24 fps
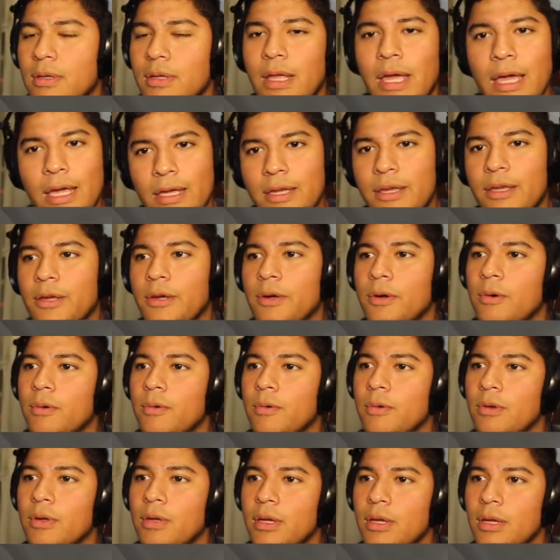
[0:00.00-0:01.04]
Thank you.
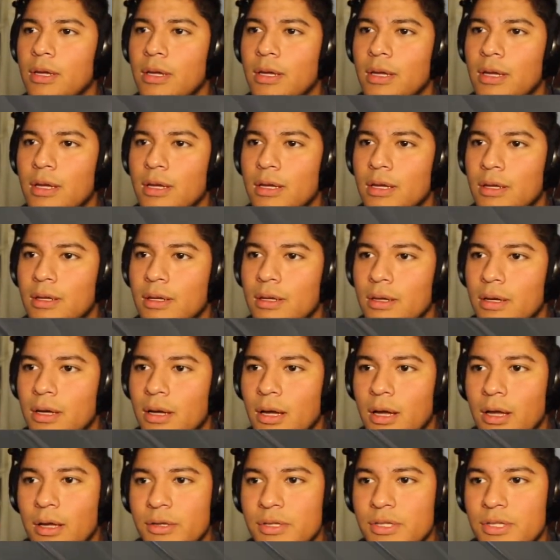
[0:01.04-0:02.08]
Uh,
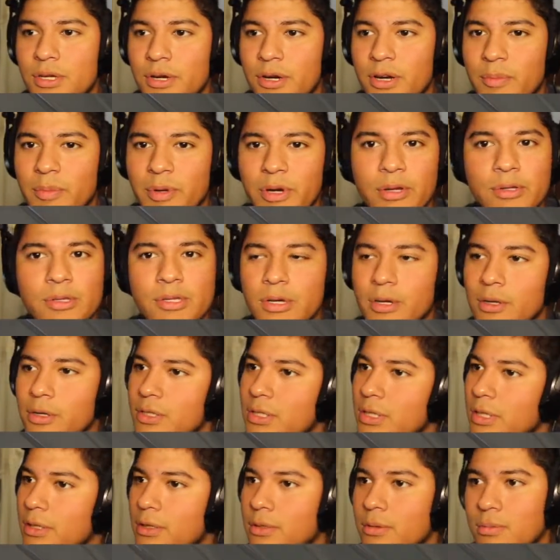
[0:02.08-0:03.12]
I was turning, but no turn
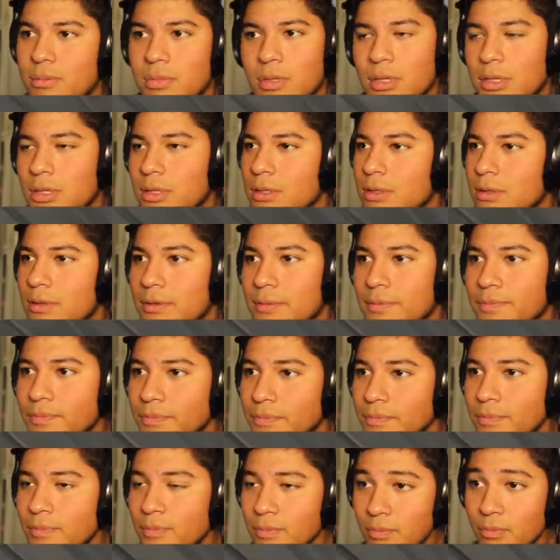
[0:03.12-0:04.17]
signal.
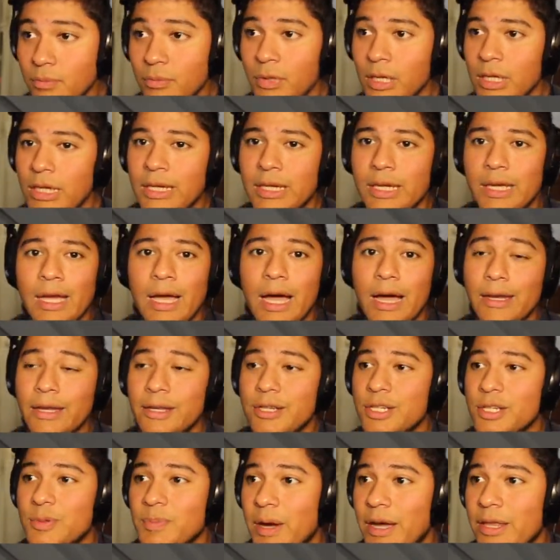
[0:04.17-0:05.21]
Ugh. I did
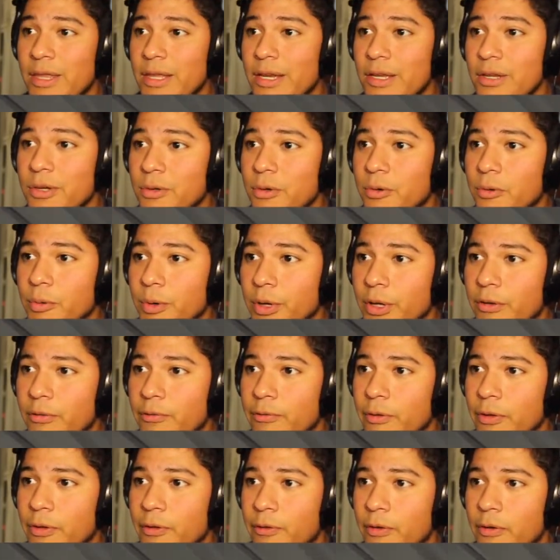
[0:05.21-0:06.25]
just buy the new grill
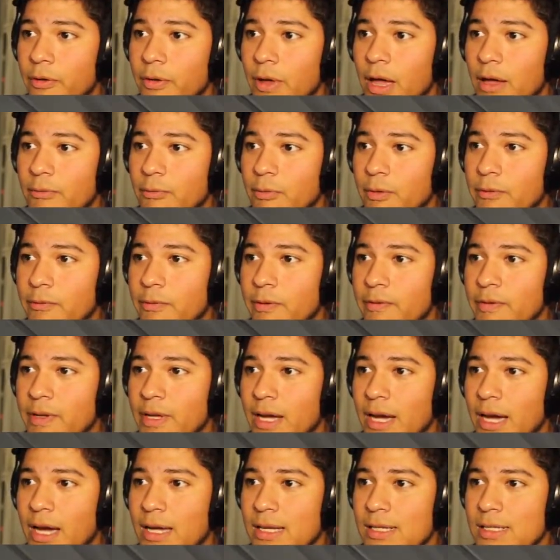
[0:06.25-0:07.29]
for the F-150,
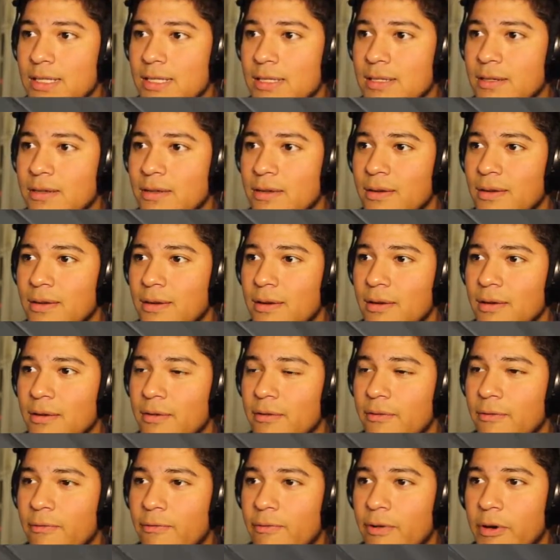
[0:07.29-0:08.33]
guys.
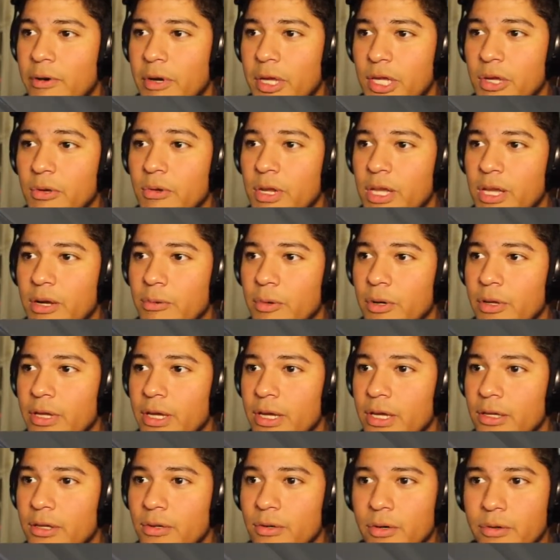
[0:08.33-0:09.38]
Very unique grill
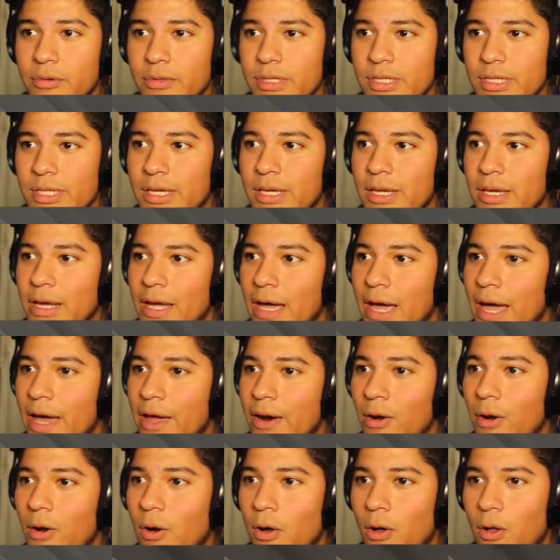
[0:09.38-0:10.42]
that you don't see
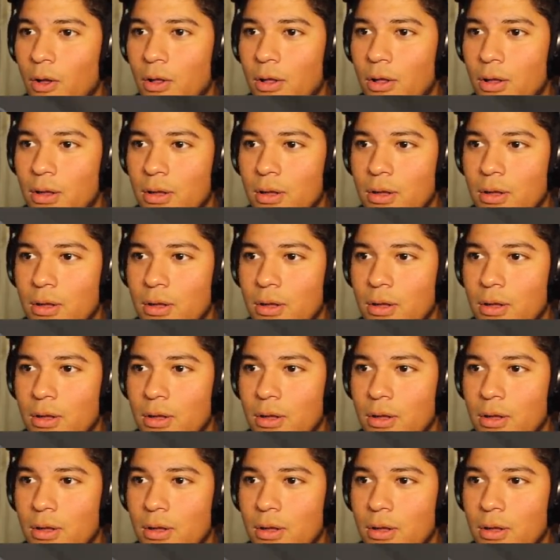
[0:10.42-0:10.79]
at all.